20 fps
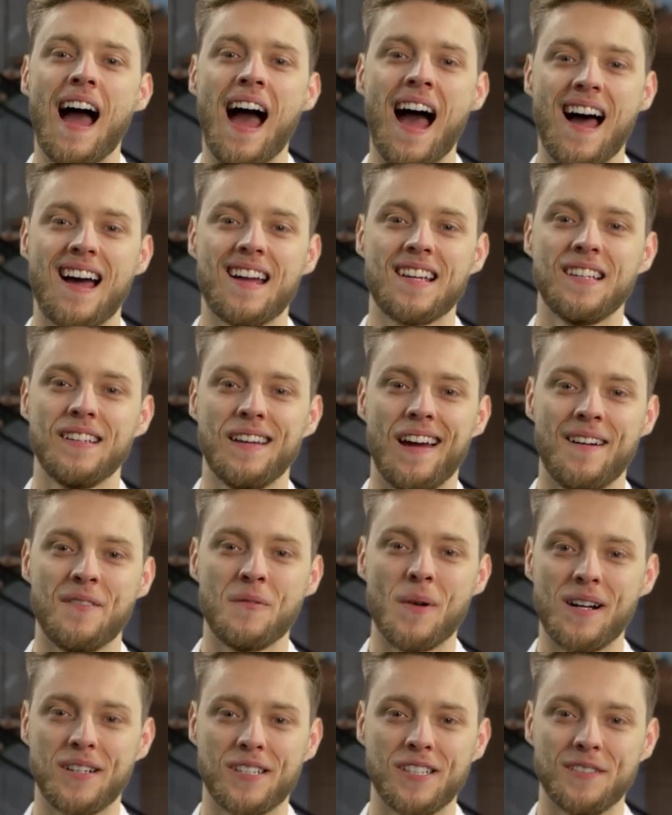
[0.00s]
Hi and
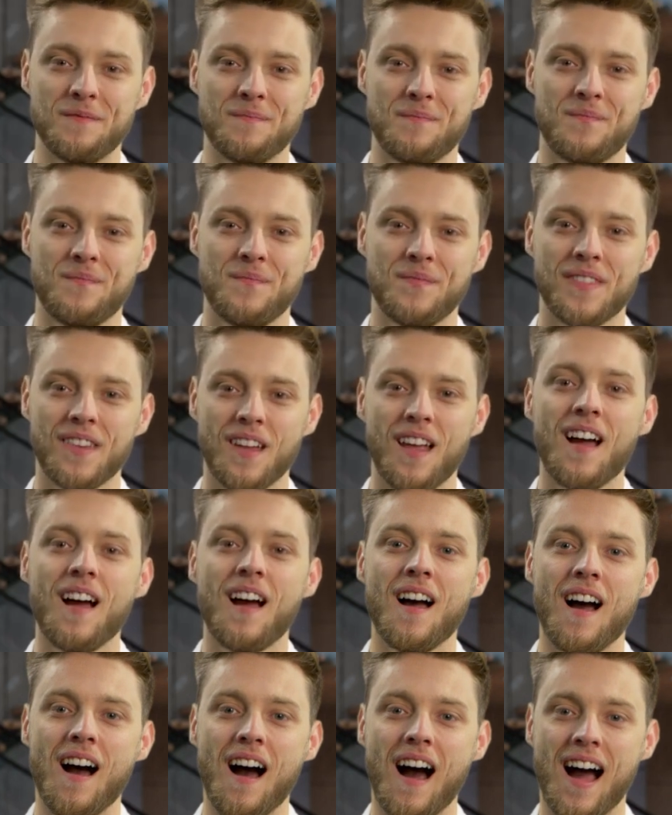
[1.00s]
welcome.
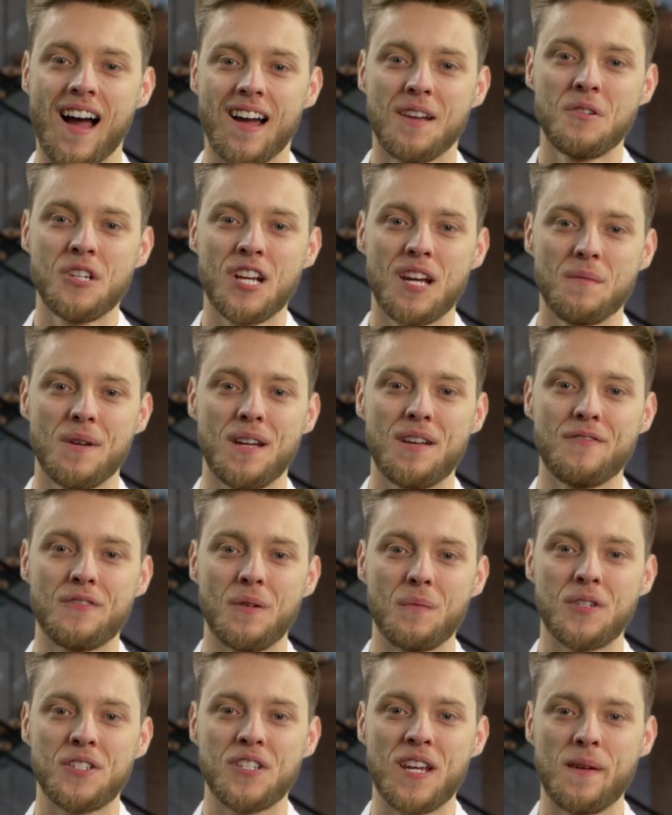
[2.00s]
I'm Jamie
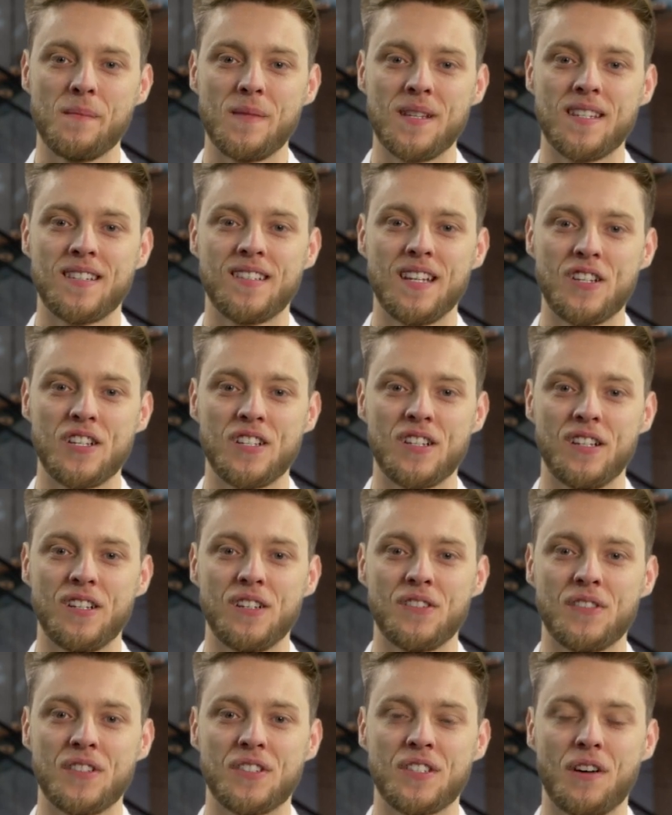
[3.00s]
from Siemens Digital
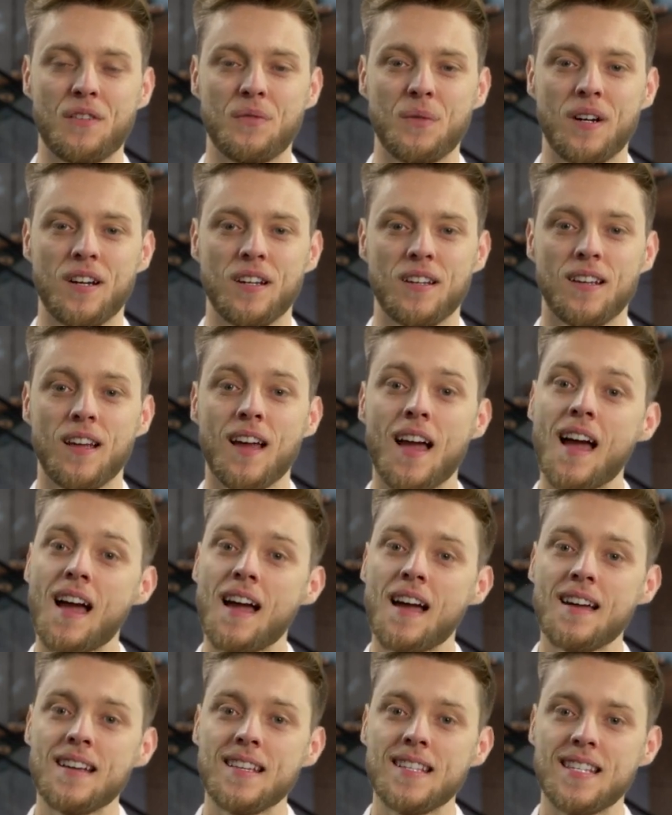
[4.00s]
Industry Software.
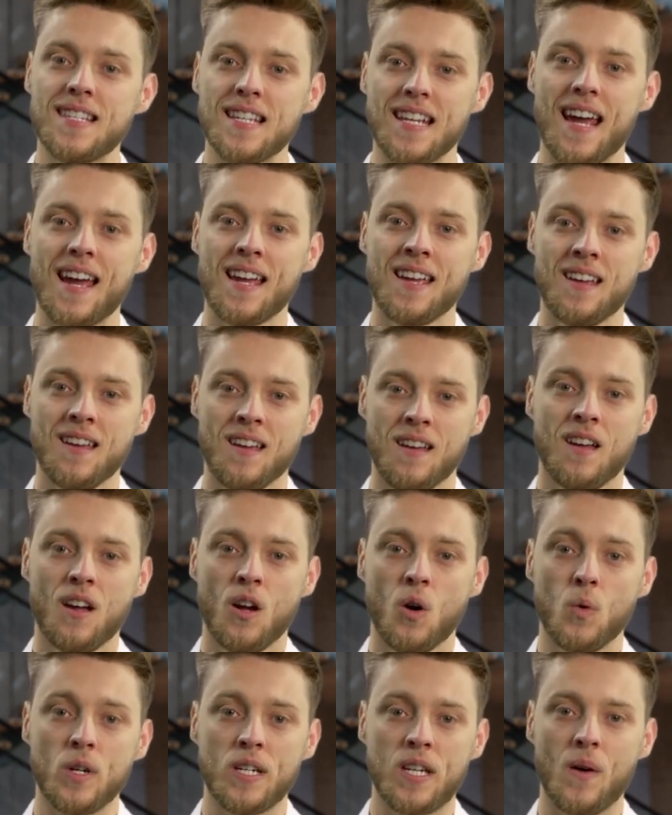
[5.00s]
Today,
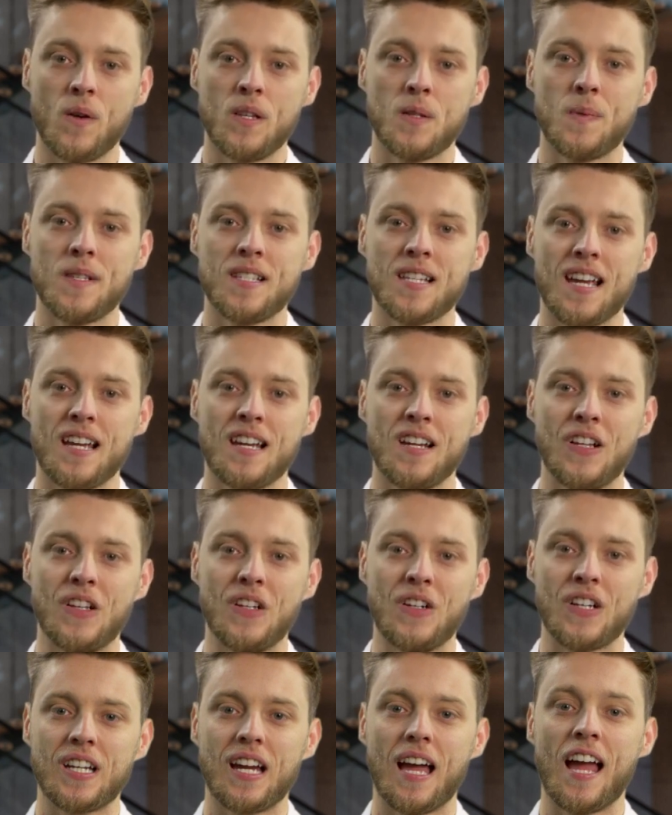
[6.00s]
we're going to be taking a
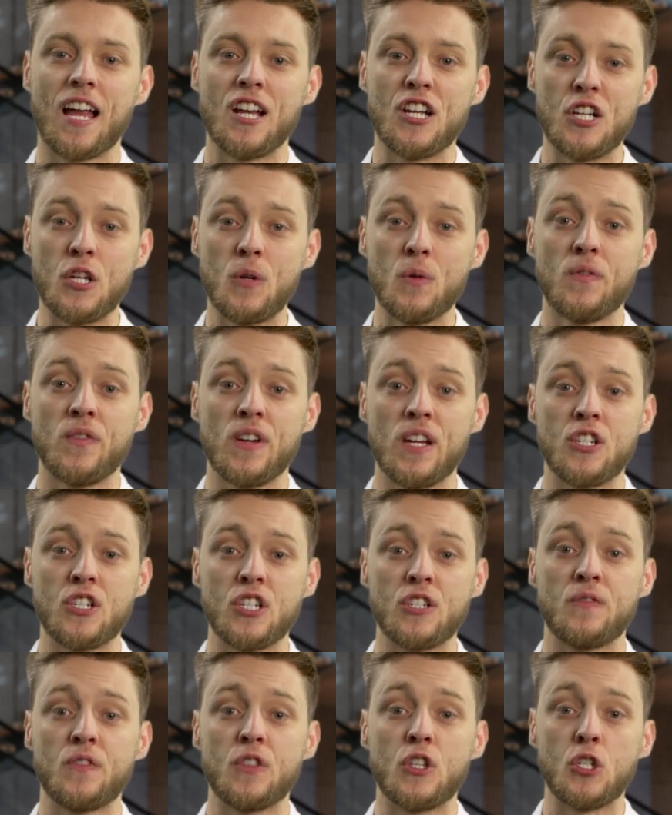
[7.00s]
look at new
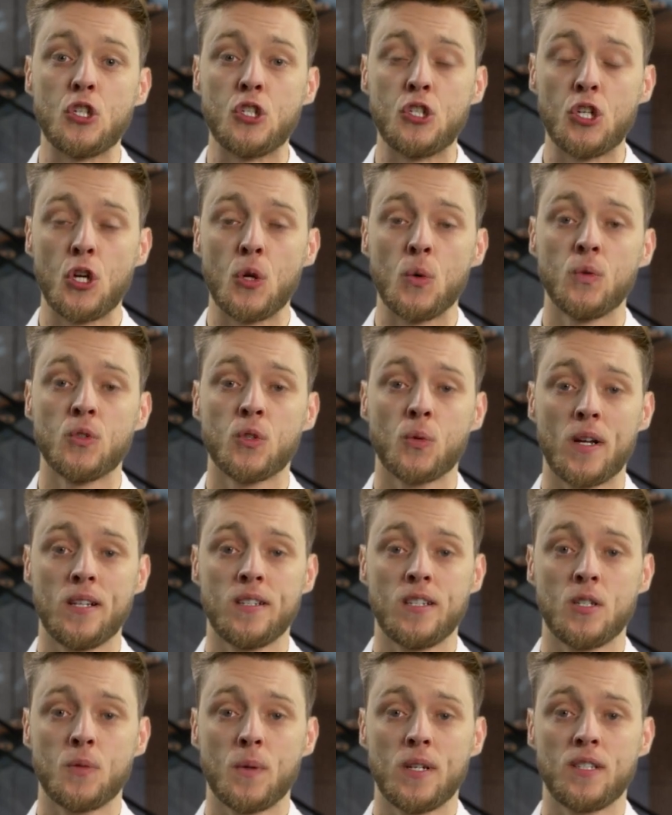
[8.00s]
features for the June
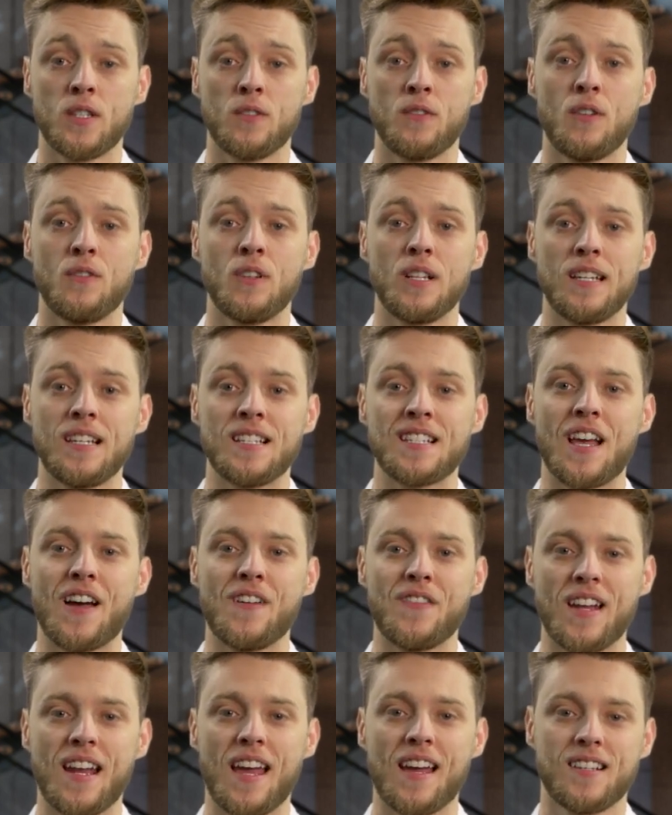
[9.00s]
2023 release
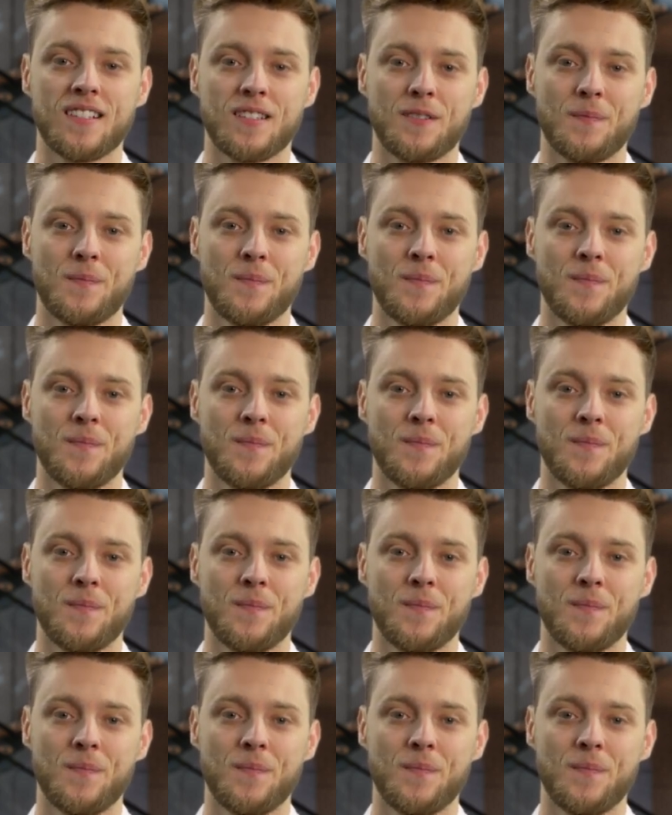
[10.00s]
of NX.